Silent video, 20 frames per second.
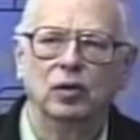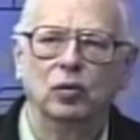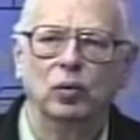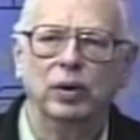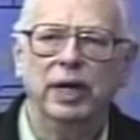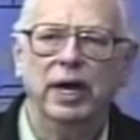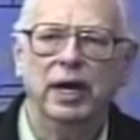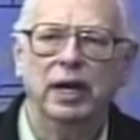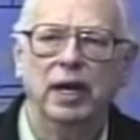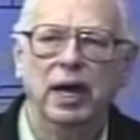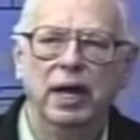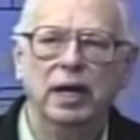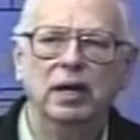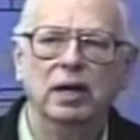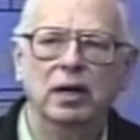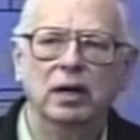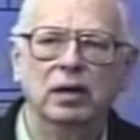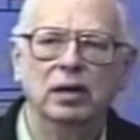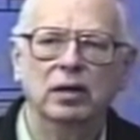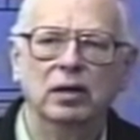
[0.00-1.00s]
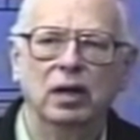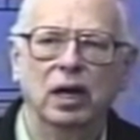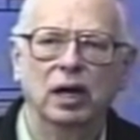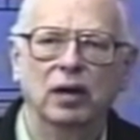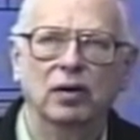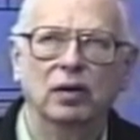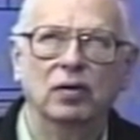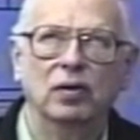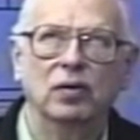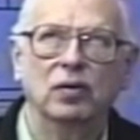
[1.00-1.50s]
we had
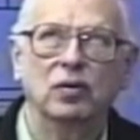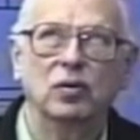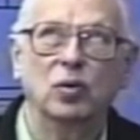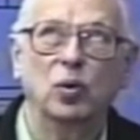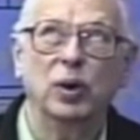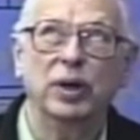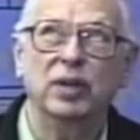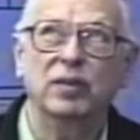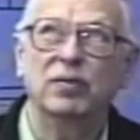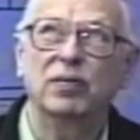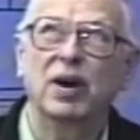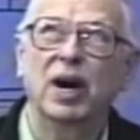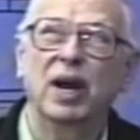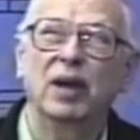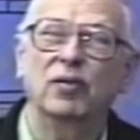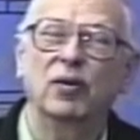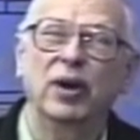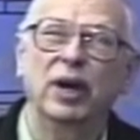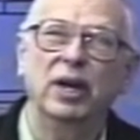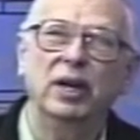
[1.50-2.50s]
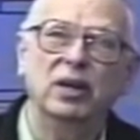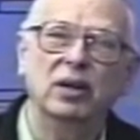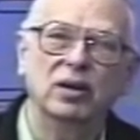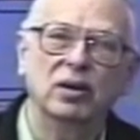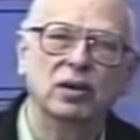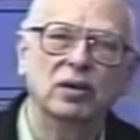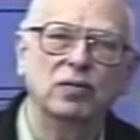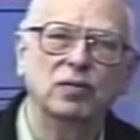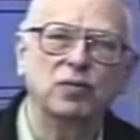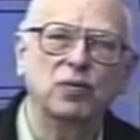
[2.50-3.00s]
825 or
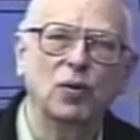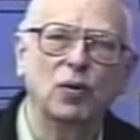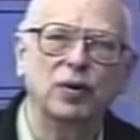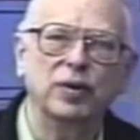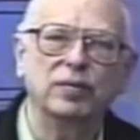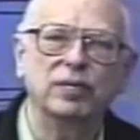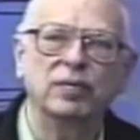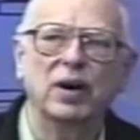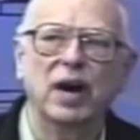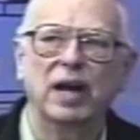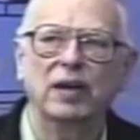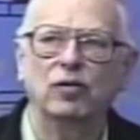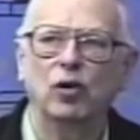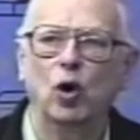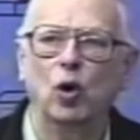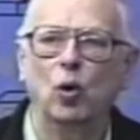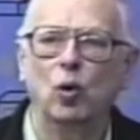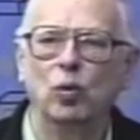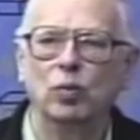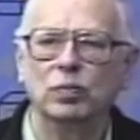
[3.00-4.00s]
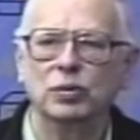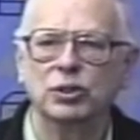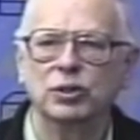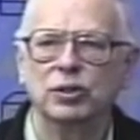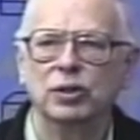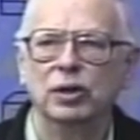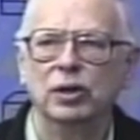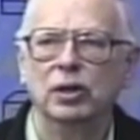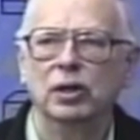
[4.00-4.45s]
845 homes